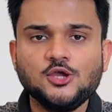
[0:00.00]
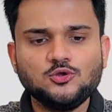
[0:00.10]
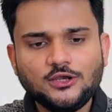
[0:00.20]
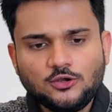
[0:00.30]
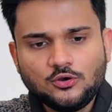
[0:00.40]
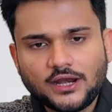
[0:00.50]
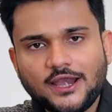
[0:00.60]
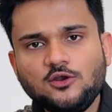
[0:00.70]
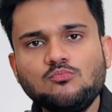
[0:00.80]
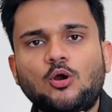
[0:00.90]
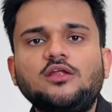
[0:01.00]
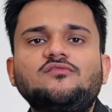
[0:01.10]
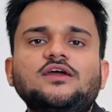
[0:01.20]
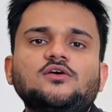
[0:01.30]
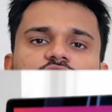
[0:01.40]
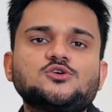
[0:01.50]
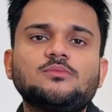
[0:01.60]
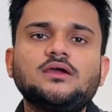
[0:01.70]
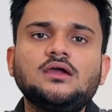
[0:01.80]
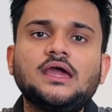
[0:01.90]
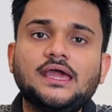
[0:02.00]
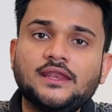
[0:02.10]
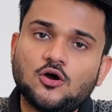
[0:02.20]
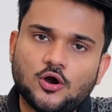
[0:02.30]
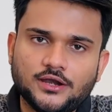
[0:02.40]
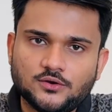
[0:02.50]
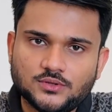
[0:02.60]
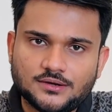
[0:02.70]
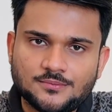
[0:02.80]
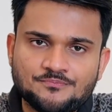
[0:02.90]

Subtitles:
You need to try to modify your resume in according to that.